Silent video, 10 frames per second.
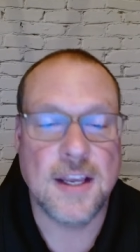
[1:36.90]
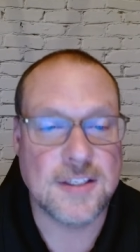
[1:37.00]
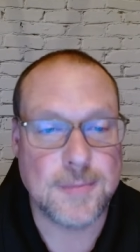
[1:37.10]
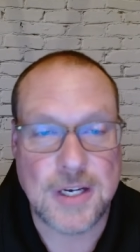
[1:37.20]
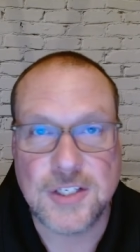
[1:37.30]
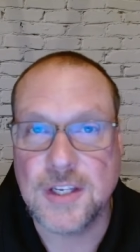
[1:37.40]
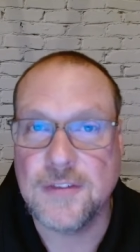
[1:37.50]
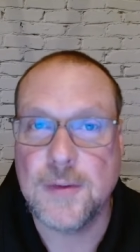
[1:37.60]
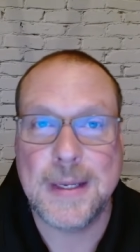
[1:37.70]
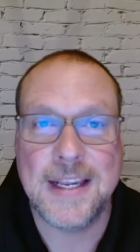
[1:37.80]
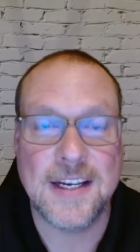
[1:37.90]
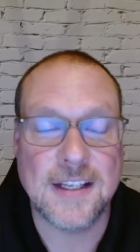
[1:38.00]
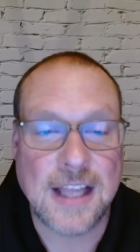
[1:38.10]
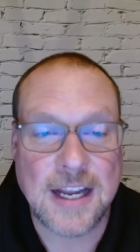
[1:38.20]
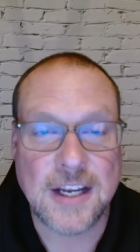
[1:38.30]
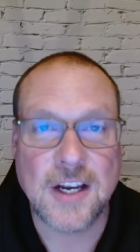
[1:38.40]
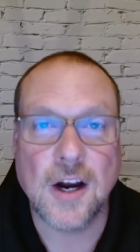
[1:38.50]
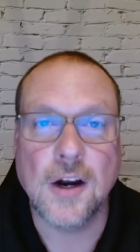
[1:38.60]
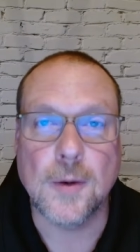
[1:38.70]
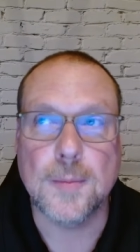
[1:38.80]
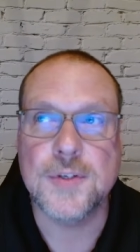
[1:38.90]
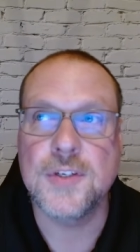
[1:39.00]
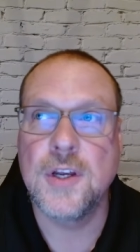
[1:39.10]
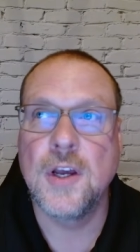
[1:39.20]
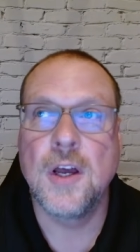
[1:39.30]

especially if you've been eating a lot of carbs,